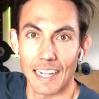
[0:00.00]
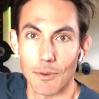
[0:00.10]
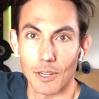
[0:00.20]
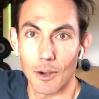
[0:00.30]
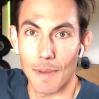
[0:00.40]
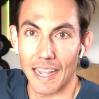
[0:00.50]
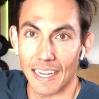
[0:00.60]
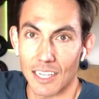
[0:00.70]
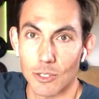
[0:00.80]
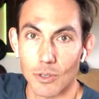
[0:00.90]
I will go back
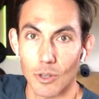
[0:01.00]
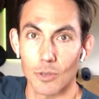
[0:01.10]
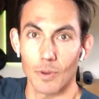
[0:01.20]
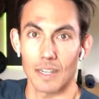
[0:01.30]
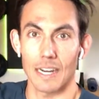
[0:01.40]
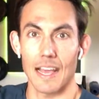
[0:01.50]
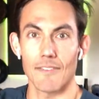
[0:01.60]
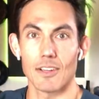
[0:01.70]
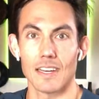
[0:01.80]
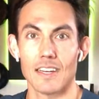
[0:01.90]
and do an old workout. Have
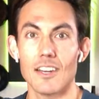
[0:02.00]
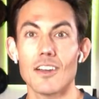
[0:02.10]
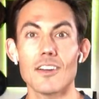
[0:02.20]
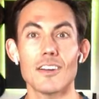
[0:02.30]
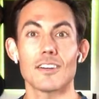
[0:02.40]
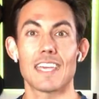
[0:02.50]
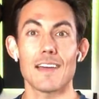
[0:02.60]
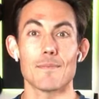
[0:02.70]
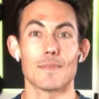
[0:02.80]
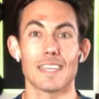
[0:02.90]
a good, no,
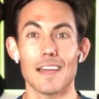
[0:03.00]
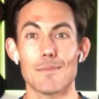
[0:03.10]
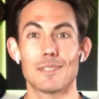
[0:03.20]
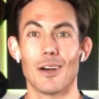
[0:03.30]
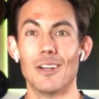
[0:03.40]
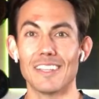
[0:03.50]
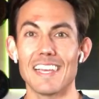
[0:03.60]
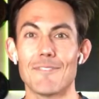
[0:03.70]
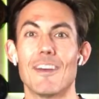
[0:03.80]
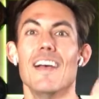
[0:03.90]
Kim, don't
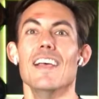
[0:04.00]
leave.